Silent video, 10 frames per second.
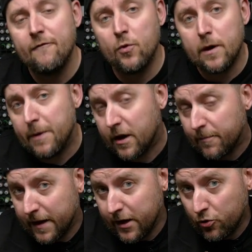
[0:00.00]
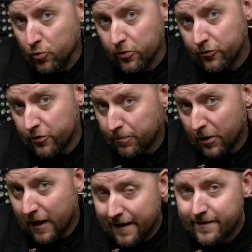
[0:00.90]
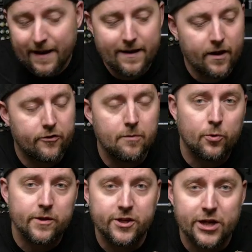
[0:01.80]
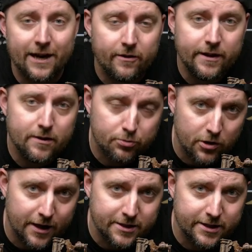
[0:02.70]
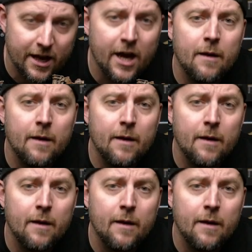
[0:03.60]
If you wanna pick up any tools or supplies and support the channel in the process,